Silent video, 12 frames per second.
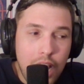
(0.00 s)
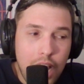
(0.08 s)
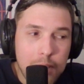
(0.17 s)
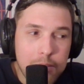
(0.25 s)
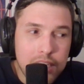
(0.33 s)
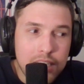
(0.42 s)

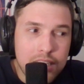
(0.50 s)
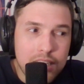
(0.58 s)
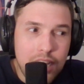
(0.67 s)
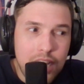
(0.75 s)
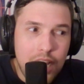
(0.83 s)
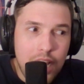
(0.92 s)
I mean,
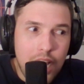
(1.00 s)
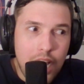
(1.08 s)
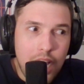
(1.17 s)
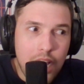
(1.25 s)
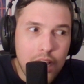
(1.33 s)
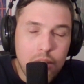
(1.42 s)

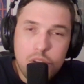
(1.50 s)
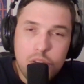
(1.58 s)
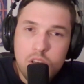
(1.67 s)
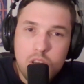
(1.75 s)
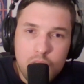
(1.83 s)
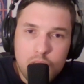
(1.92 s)

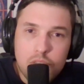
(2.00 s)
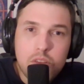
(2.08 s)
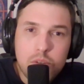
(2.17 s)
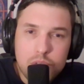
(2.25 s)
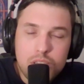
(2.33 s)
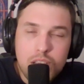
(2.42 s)
none of
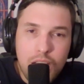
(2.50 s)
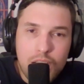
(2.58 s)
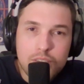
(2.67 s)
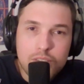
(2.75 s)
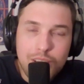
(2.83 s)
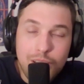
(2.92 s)
those
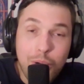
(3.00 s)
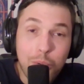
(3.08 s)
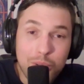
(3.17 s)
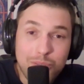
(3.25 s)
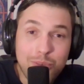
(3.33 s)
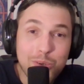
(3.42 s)
guys
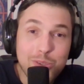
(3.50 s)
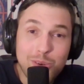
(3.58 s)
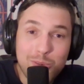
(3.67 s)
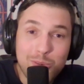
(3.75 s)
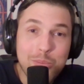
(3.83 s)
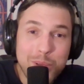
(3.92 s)
were the first
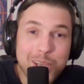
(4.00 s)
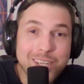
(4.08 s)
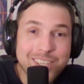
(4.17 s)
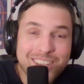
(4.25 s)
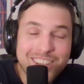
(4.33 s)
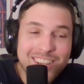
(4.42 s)
overall
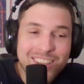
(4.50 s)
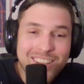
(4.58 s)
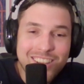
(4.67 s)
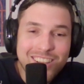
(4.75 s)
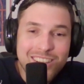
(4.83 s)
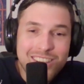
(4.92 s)
pick.
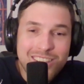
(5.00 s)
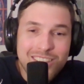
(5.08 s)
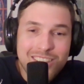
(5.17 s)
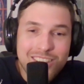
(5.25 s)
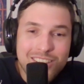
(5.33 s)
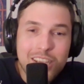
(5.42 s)

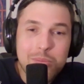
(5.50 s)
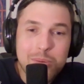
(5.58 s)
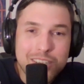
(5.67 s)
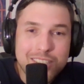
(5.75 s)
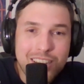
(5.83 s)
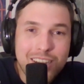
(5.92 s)
Think
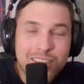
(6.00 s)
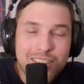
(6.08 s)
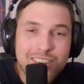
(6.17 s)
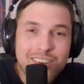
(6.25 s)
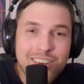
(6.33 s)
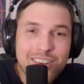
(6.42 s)
about that.
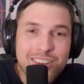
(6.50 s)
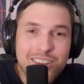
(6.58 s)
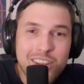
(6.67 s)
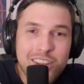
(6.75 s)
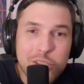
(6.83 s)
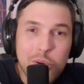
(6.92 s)

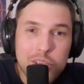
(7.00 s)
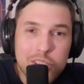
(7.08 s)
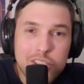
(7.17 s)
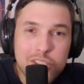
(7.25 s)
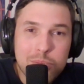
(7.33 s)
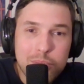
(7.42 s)

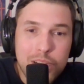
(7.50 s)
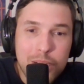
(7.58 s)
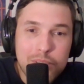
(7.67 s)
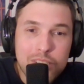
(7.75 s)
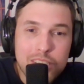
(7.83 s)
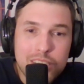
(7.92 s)
Jokic is
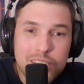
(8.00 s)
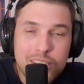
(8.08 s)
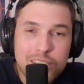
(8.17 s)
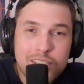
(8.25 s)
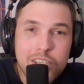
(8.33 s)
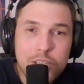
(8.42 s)

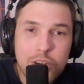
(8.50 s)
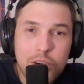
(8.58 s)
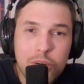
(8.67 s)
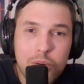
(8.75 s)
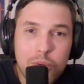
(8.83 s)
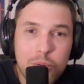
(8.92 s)
probably,
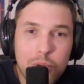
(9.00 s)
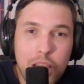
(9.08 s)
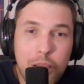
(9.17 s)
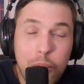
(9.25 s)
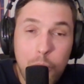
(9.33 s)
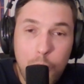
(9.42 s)

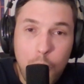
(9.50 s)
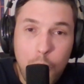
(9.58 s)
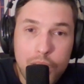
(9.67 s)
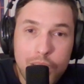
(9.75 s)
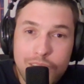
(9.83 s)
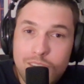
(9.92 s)
at
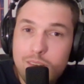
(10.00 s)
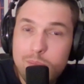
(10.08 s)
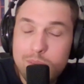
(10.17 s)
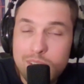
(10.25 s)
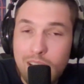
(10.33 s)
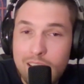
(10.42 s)
one,
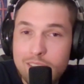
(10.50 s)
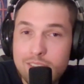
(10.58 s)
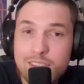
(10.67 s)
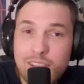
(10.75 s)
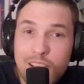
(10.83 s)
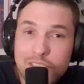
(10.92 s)
but I could say